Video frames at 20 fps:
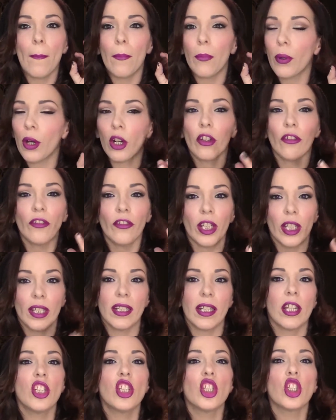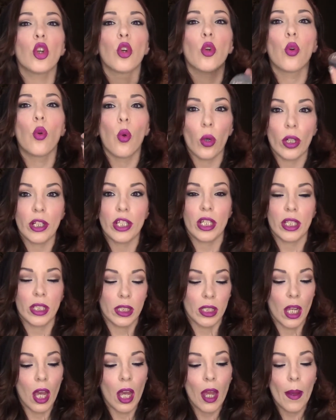Perfect. It's gorgeous.